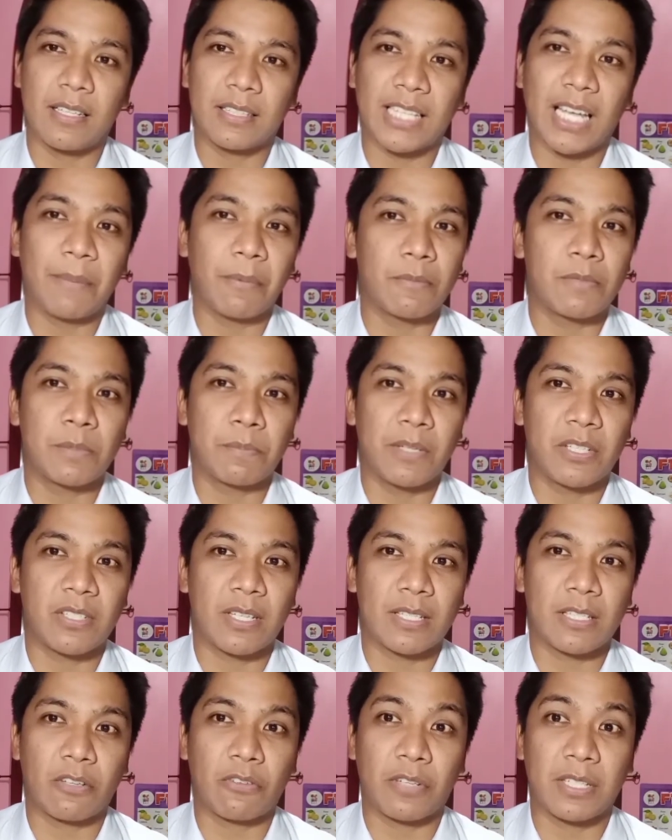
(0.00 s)
type of
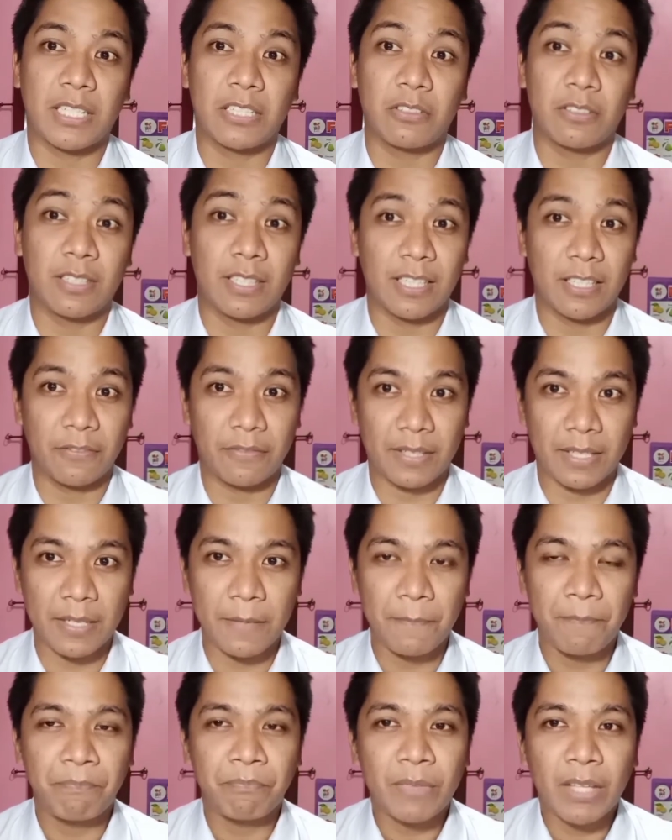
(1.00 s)
speeches according to delivery.